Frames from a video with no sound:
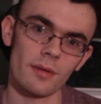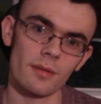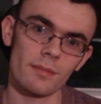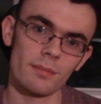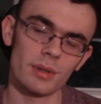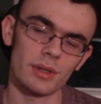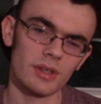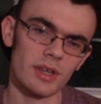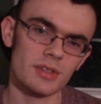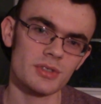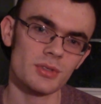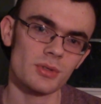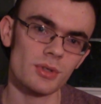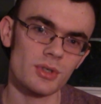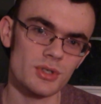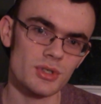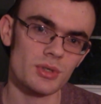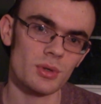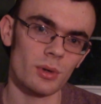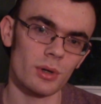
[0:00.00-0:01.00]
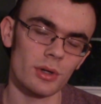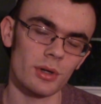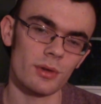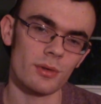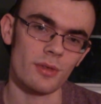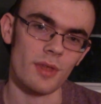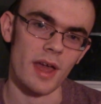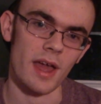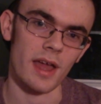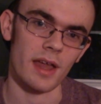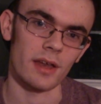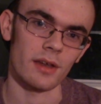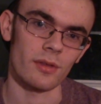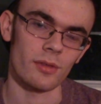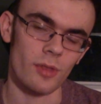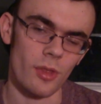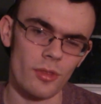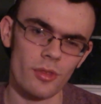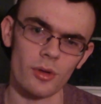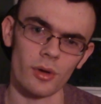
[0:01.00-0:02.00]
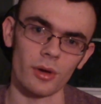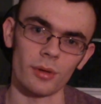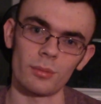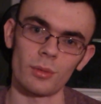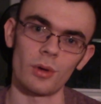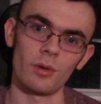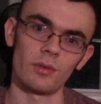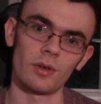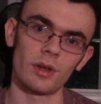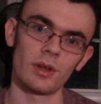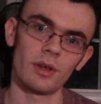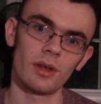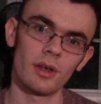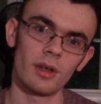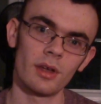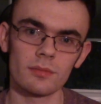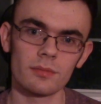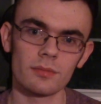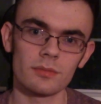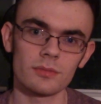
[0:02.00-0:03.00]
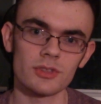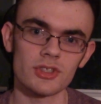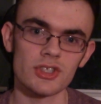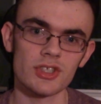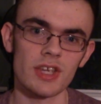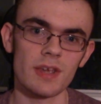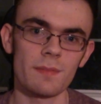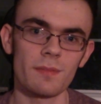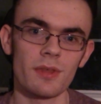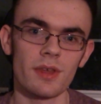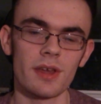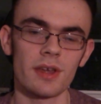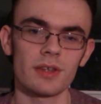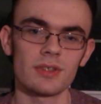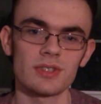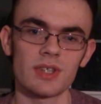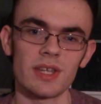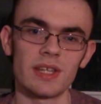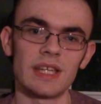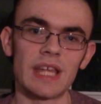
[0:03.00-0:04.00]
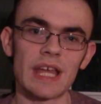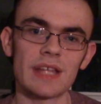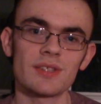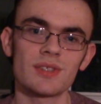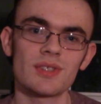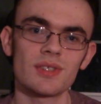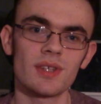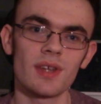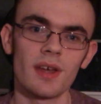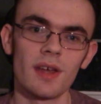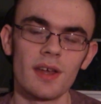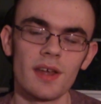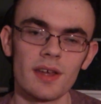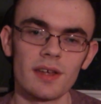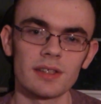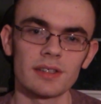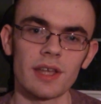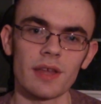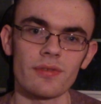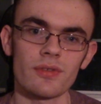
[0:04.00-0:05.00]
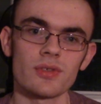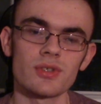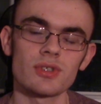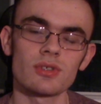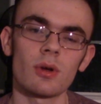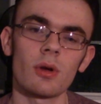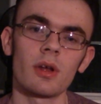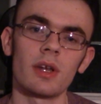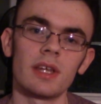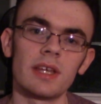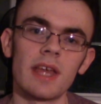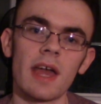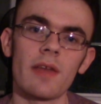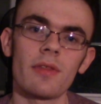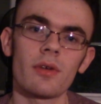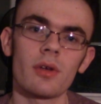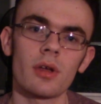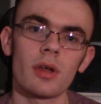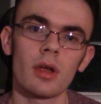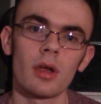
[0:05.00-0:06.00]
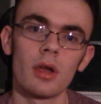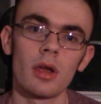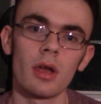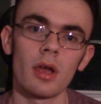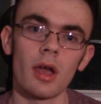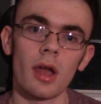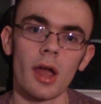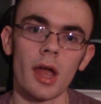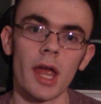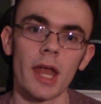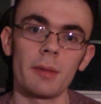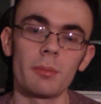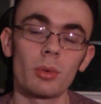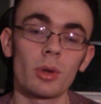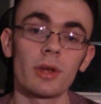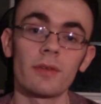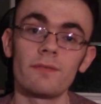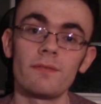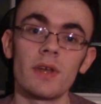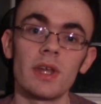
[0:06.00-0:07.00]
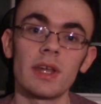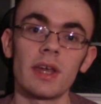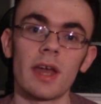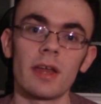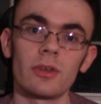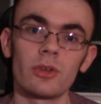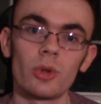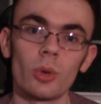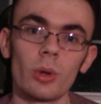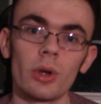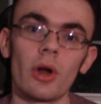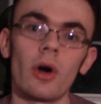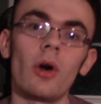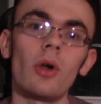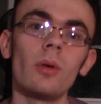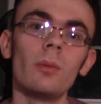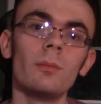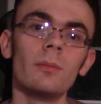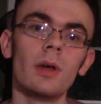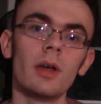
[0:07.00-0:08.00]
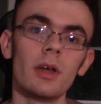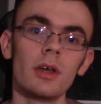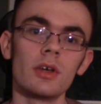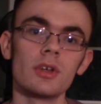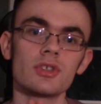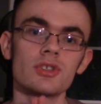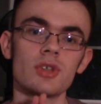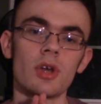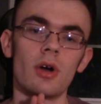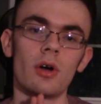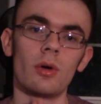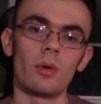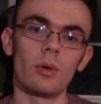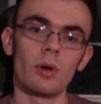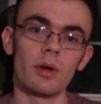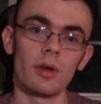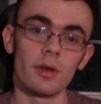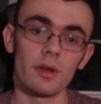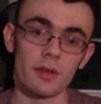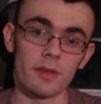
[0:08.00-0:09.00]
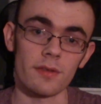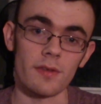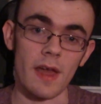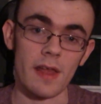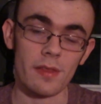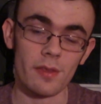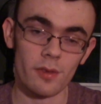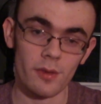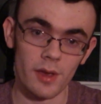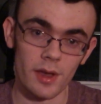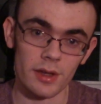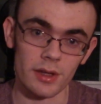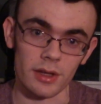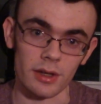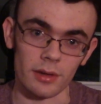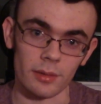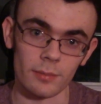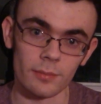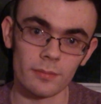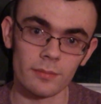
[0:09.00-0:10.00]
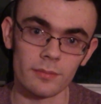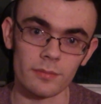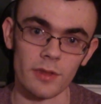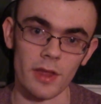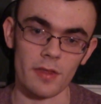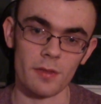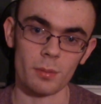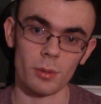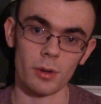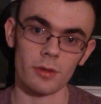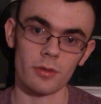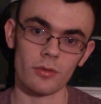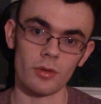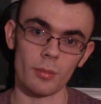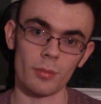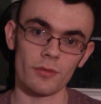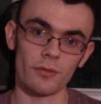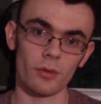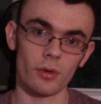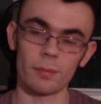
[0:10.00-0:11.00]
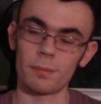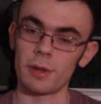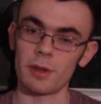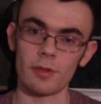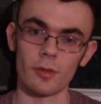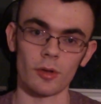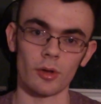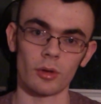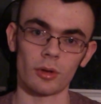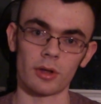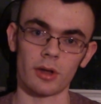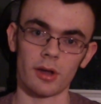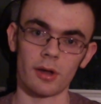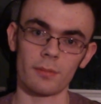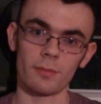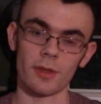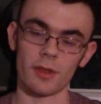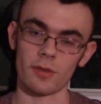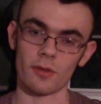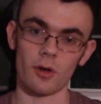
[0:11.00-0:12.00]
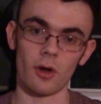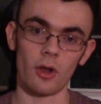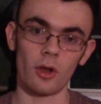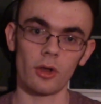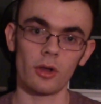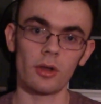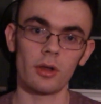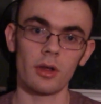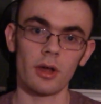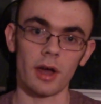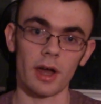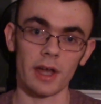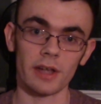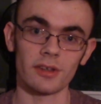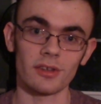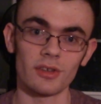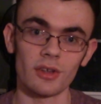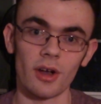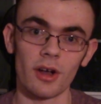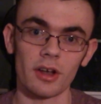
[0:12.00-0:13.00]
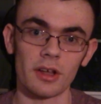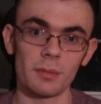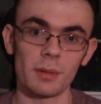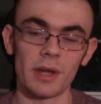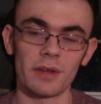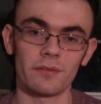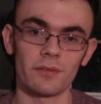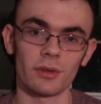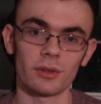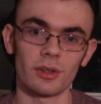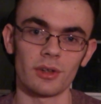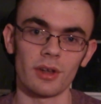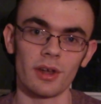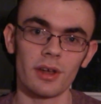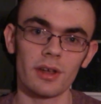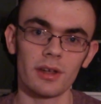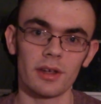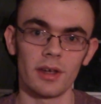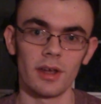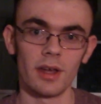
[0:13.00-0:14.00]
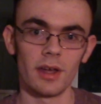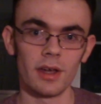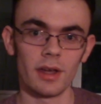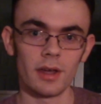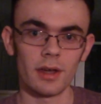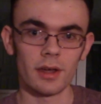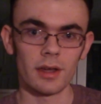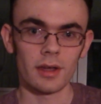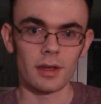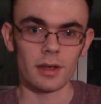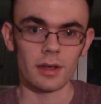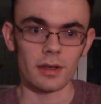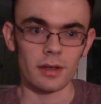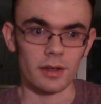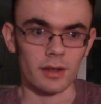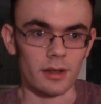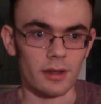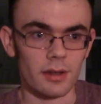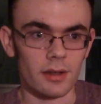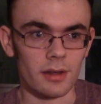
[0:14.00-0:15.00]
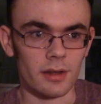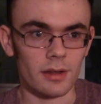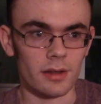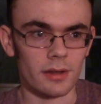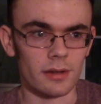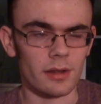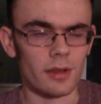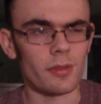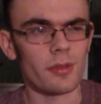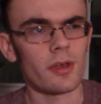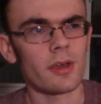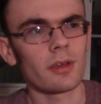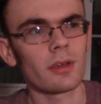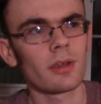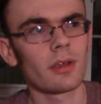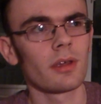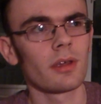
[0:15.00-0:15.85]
Potentially shorter than the third movie. Just keep things condensed, get the story together, and bring a fitting end to it all. So that's the idea. That's Breadcrumbs 4 Pizza No Com. That's all I had to talk about for tonight. I think